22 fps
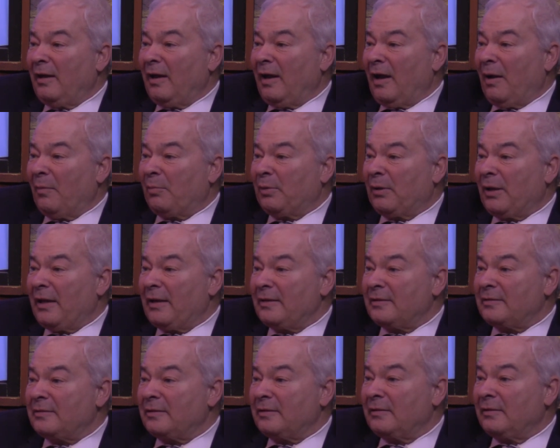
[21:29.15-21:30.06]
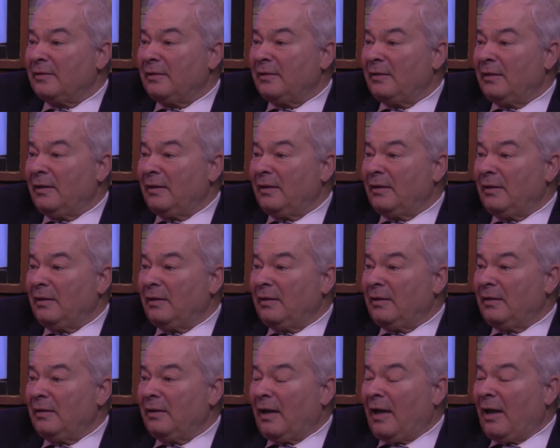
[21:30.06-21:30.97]
a place.
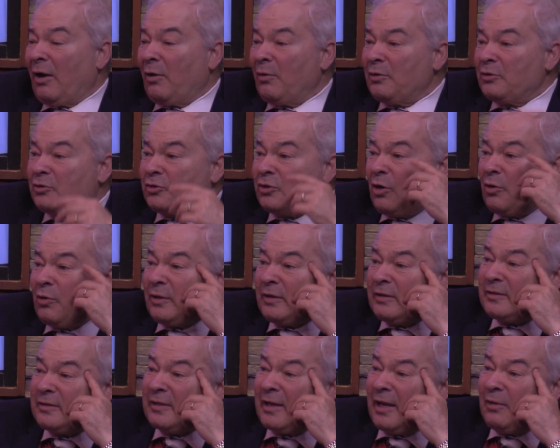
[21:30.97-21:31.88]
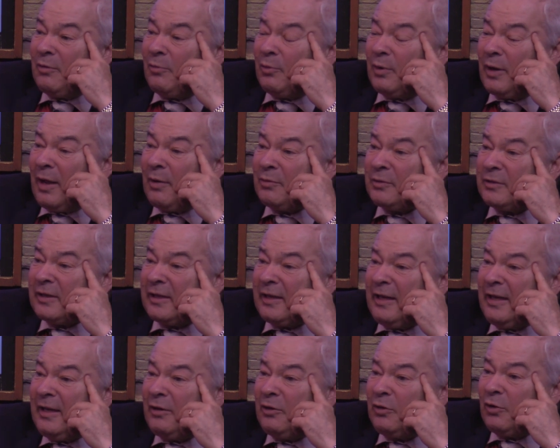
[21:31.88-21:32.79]
I always joke and say, when I was a
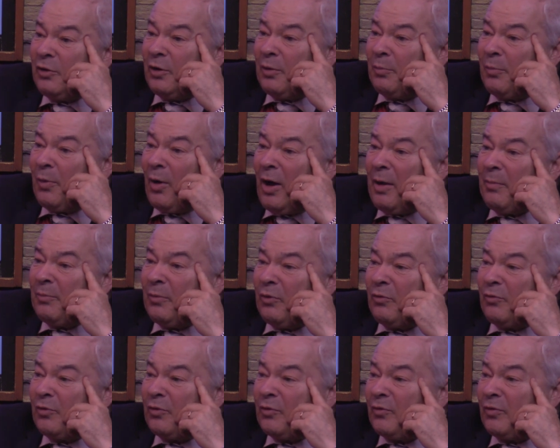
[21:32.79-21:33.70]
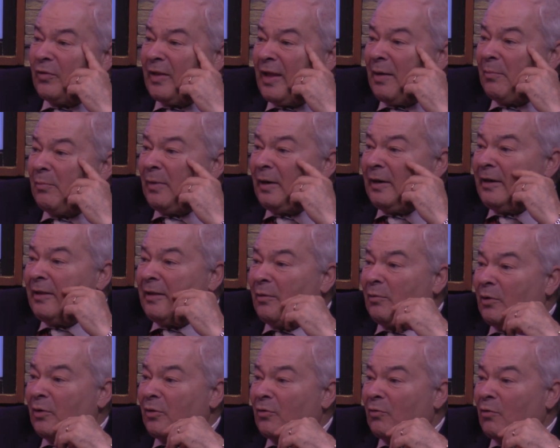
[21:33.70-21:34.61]
kid, you could have bought Milford for that money. They
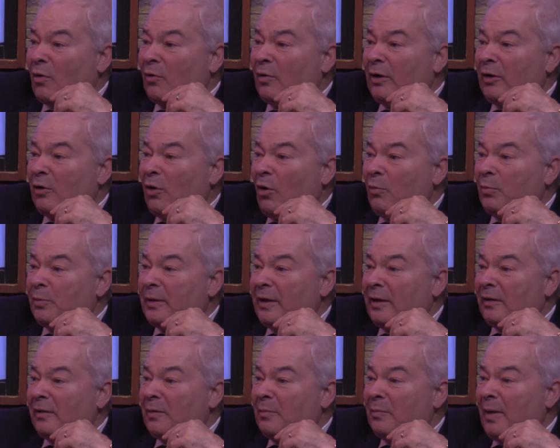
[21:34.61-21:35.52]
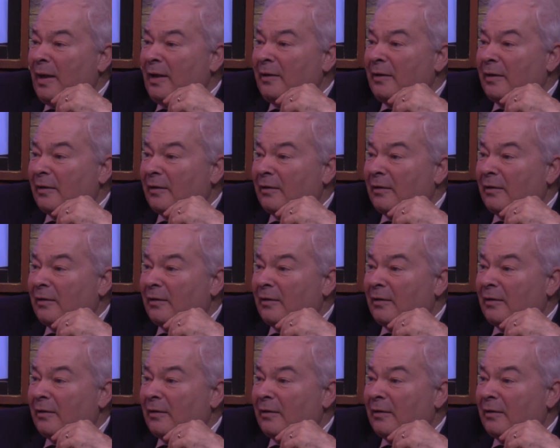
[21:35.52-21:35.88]
would have thrown in Hopedale and Mendon.